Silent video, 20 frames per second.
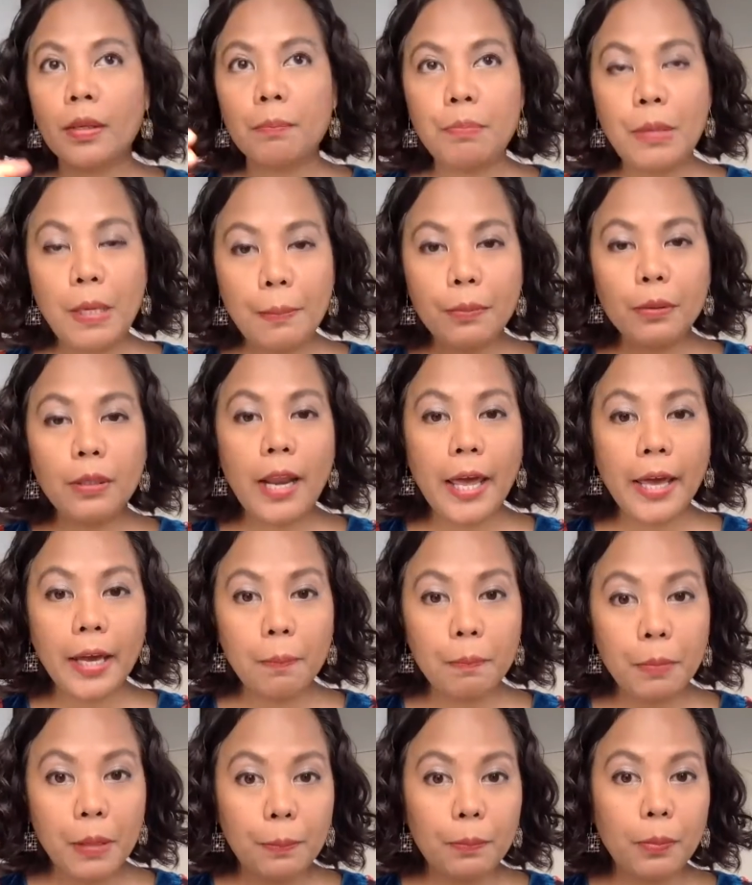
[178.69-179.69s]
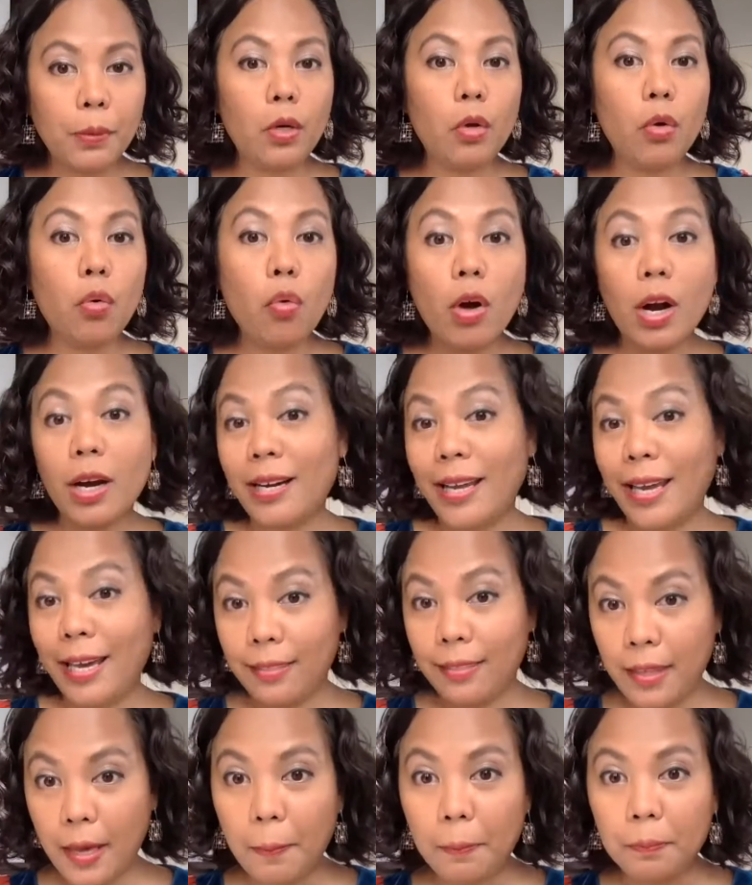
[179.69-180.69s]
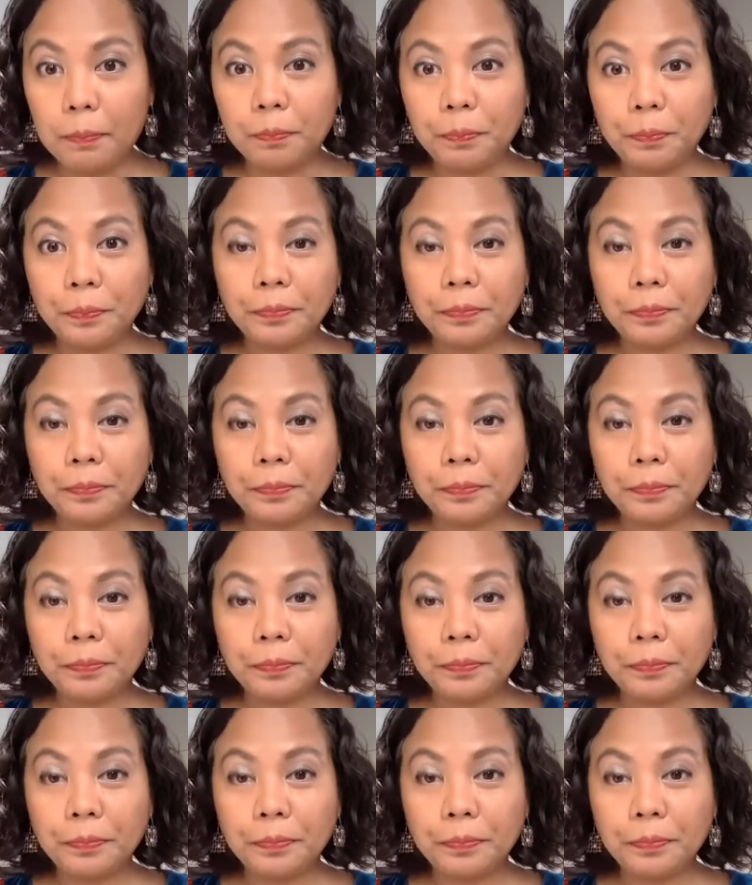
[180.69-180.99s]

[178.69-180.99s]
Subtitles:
People like people who are like them.